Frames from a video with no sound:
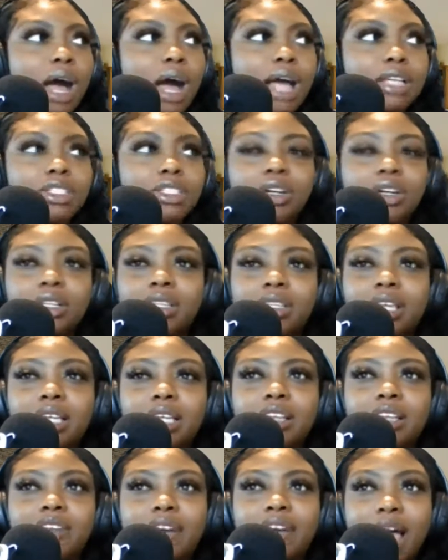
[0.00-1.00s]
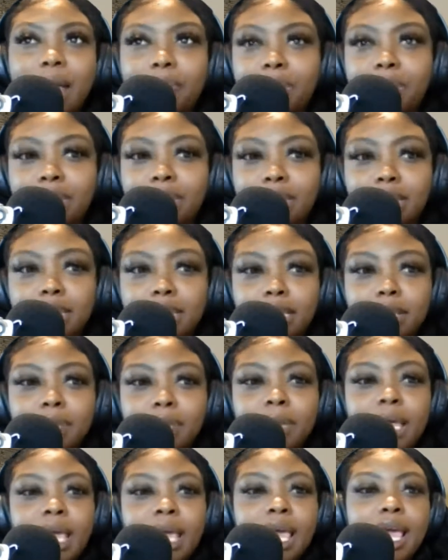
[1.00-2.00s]
certain things have happened to
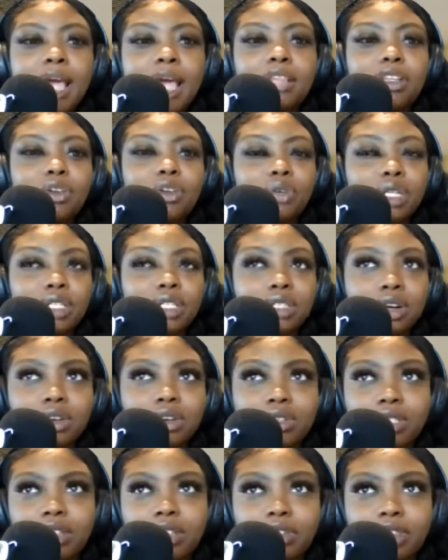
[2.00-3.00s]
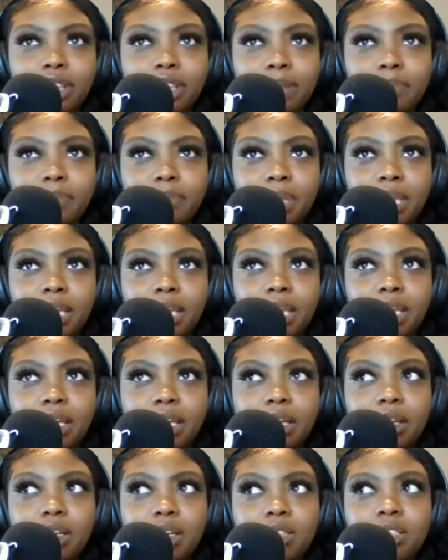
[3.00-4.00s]
them and the results of them
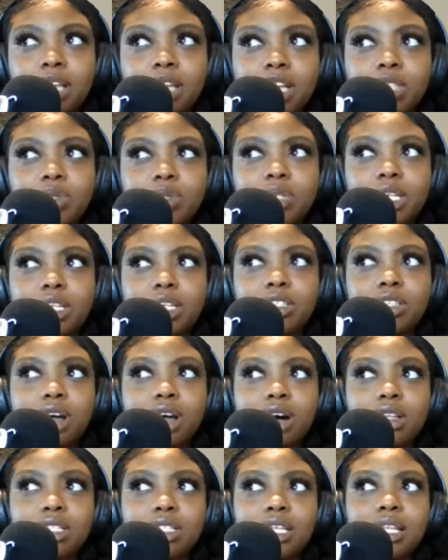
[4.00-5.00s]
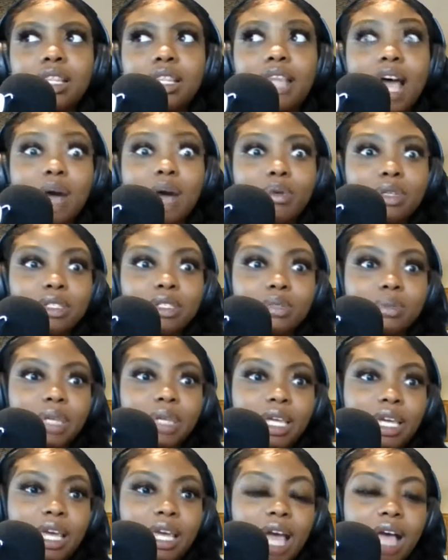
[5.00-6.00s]
being sexually assaulted, that was
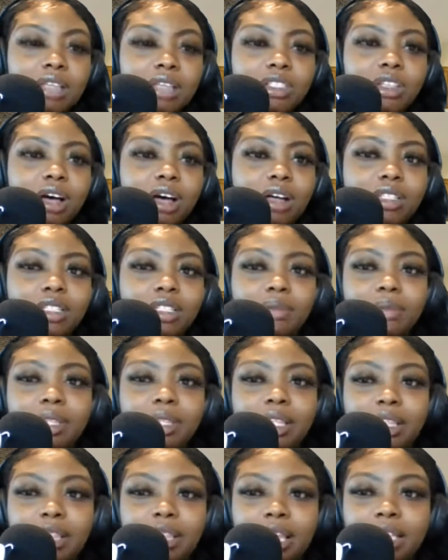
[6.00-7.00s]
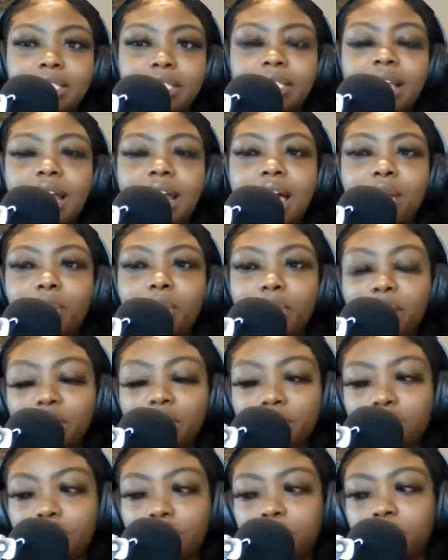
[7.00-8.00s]
me. I saw some of the things that I
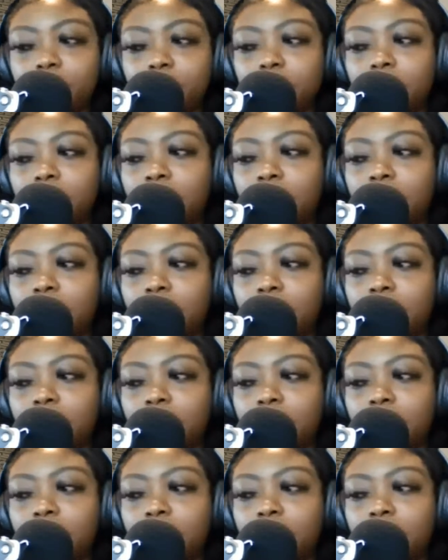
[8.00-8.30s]
went through.